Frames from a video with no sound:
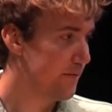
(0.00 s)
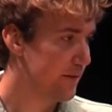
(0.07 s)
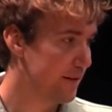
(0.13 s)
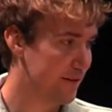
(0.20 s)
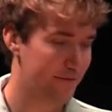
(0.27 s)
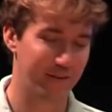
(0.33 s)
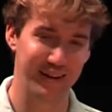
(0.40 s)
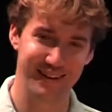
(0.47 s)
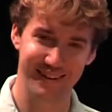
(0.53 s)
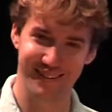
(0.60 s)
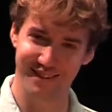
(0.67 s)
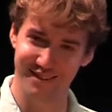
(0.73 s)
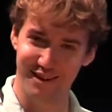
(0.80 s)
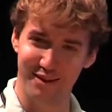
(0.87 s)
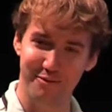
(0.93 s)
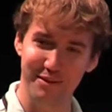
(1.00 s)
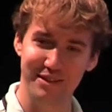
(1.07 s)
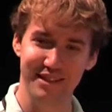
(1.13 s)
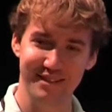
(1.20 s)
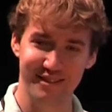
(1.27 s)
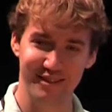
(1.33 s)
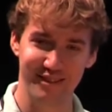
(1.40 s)
And finally, the talk we
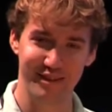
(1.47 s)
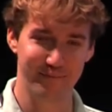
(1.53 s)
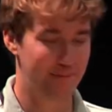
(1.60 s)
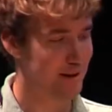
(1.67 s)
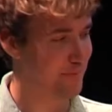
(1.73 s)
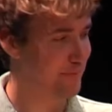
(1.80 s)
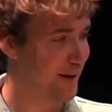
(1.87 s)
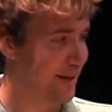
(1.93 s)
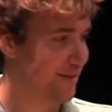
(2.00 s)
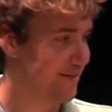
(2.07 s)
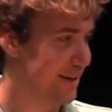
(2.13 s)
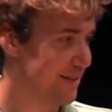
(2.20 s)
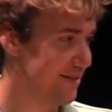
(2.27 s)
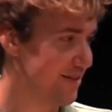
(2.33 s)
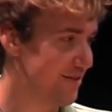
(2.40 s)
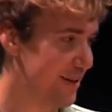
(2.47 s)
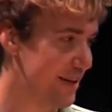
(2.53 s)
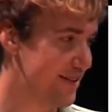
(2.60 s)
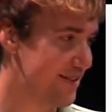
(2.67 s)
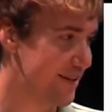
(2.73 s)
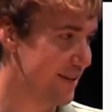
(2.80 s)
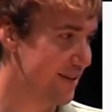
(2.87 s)
just heard about bidirectional
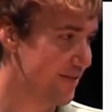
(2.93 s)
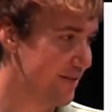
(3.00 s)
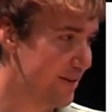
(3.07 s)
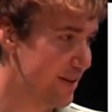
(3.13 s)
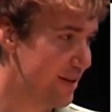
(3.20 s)
ratcheting,